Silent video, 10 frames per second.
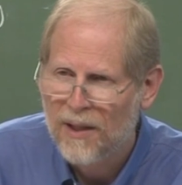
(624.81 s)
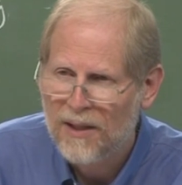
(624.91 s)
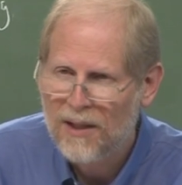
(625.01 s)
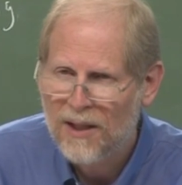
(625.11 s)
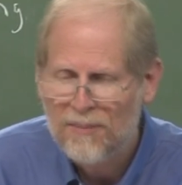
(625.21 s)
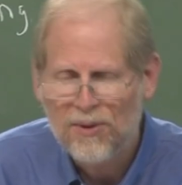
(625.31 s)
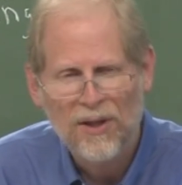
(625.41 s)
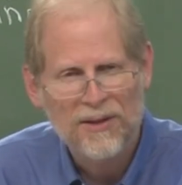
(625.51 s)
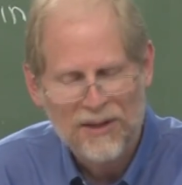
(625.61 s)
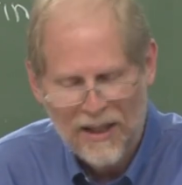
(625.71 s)
but he came
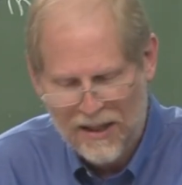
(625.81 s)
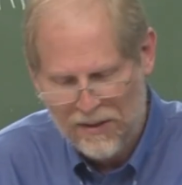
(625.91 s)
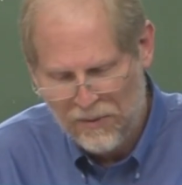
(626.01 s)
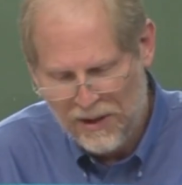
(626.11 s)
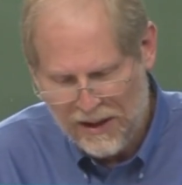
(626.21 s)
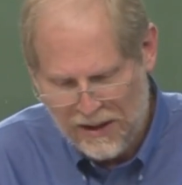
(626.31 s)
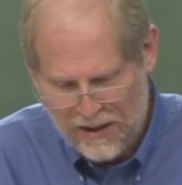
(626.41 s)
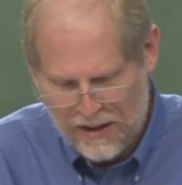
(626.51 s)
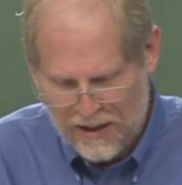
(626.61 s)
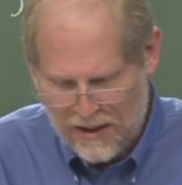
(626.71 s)
alongside and
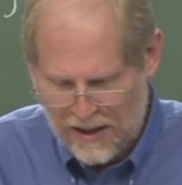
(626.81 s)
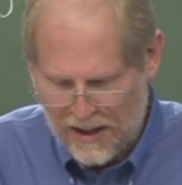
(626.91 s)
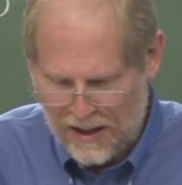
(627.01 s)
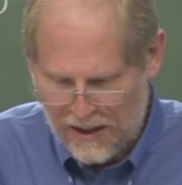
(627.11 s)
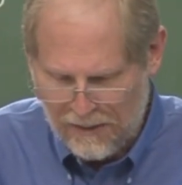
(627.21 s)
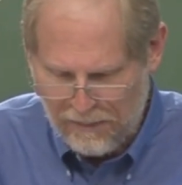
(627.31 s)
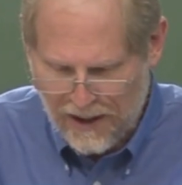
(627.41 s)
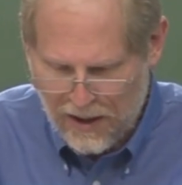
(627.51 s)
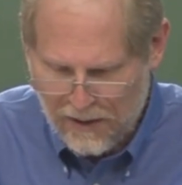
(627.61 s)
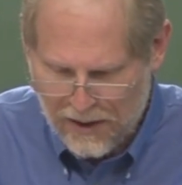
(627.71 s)
really uh,
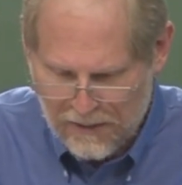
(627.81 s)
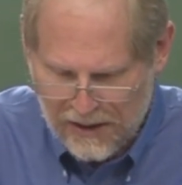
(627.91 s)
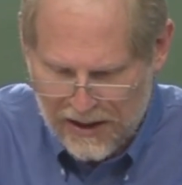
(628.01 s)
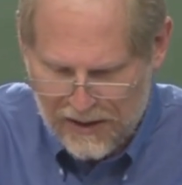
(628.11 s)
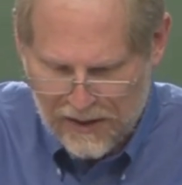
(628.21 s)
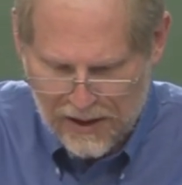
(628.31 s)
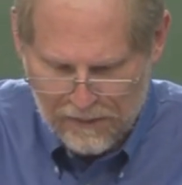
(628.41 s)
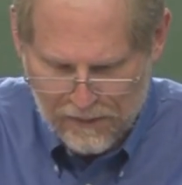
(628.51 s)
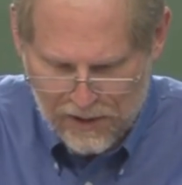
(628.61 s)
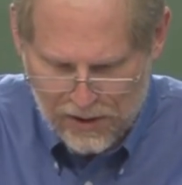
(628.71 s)
empowered and released
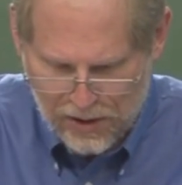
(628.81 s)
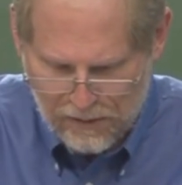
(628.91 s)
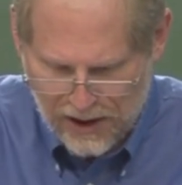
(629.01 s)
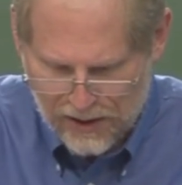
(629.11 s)
them to do